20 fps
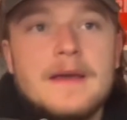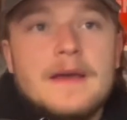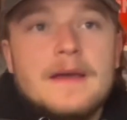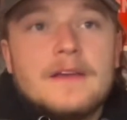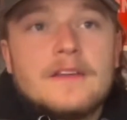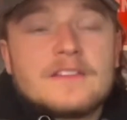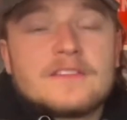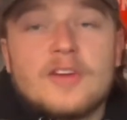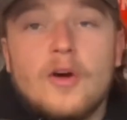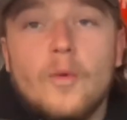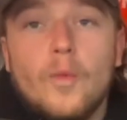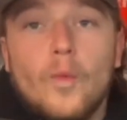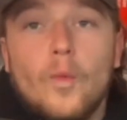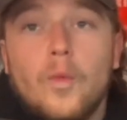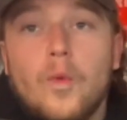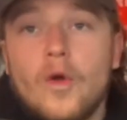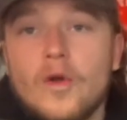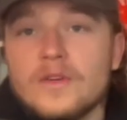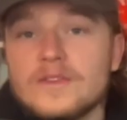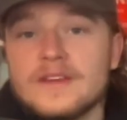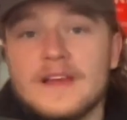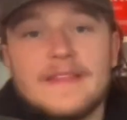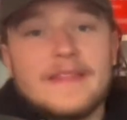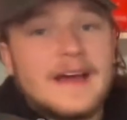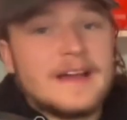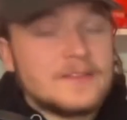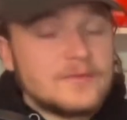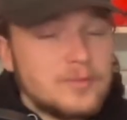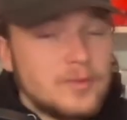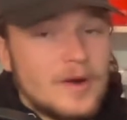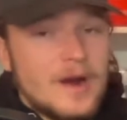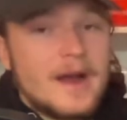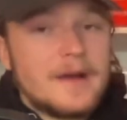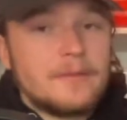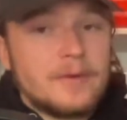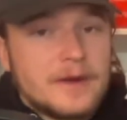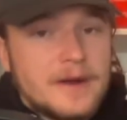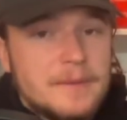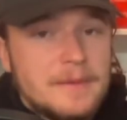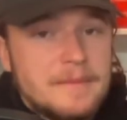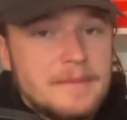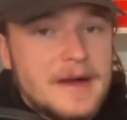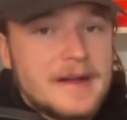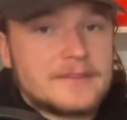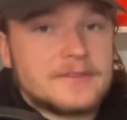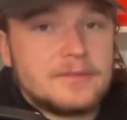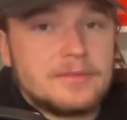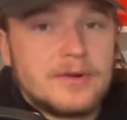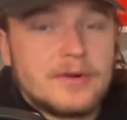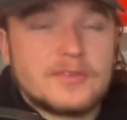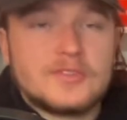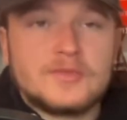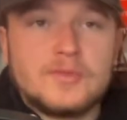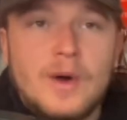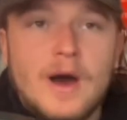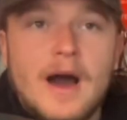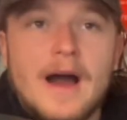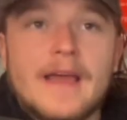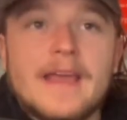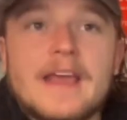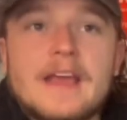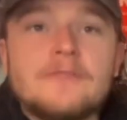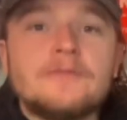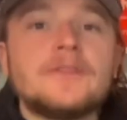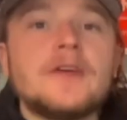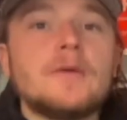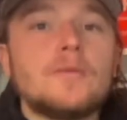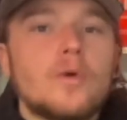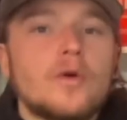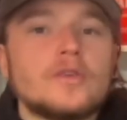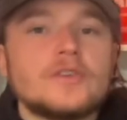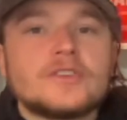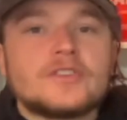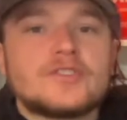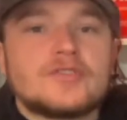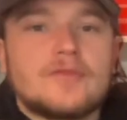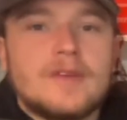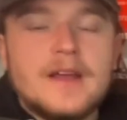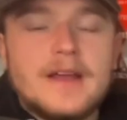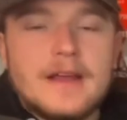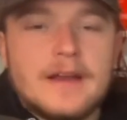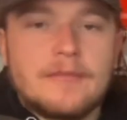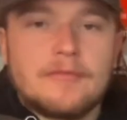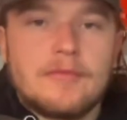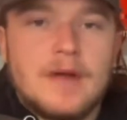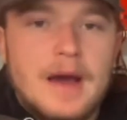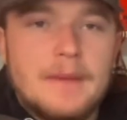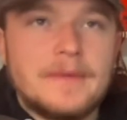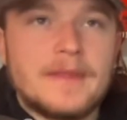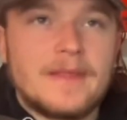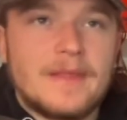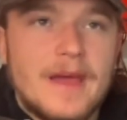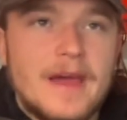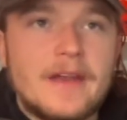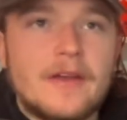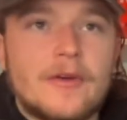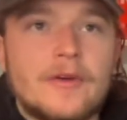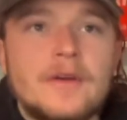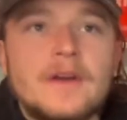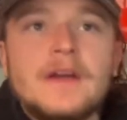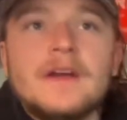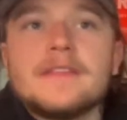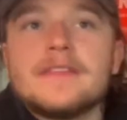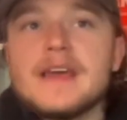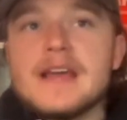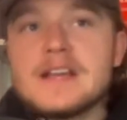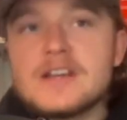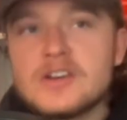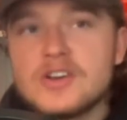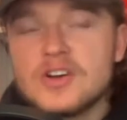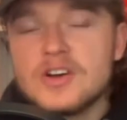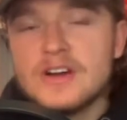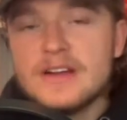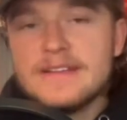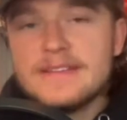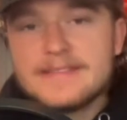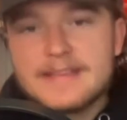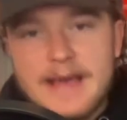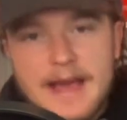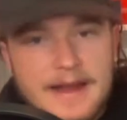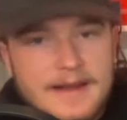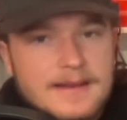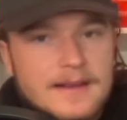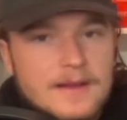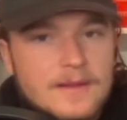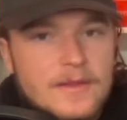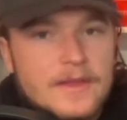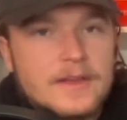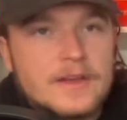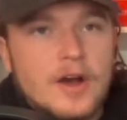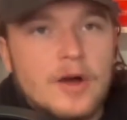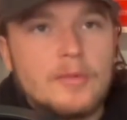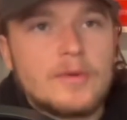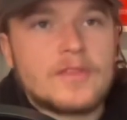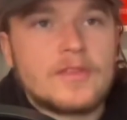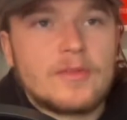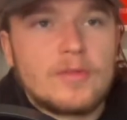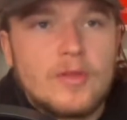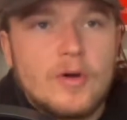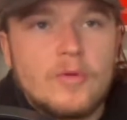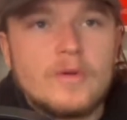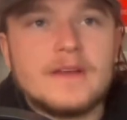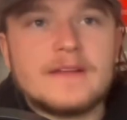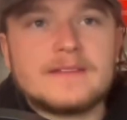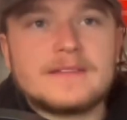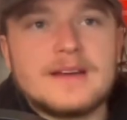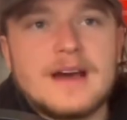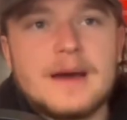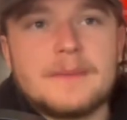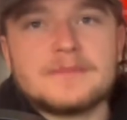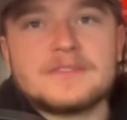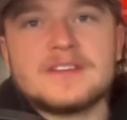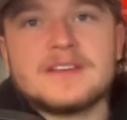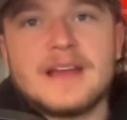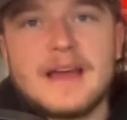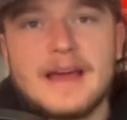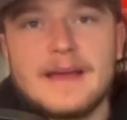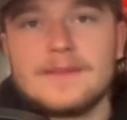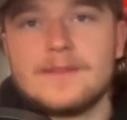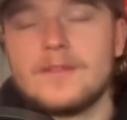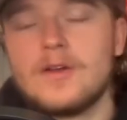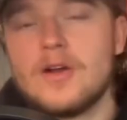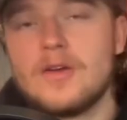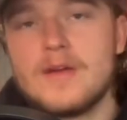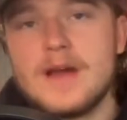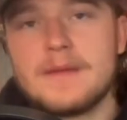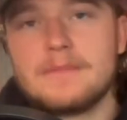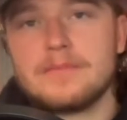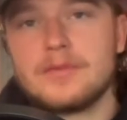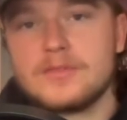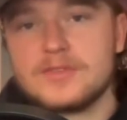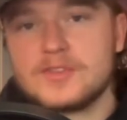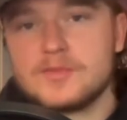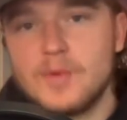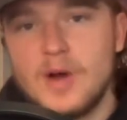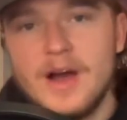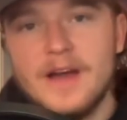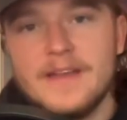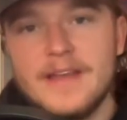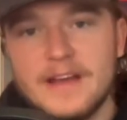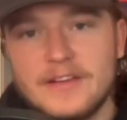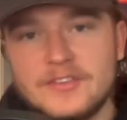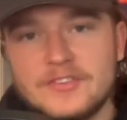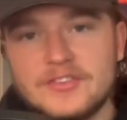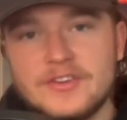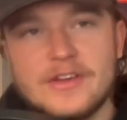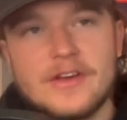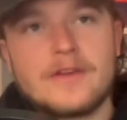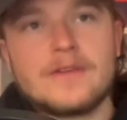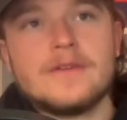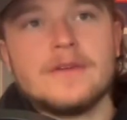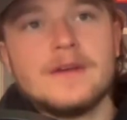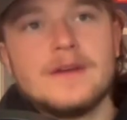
So that's why we're coming back to Brossoit. If they were to trade Robin Leonard, they could technically go with Logan Thompson and Laurent Brossoit next year.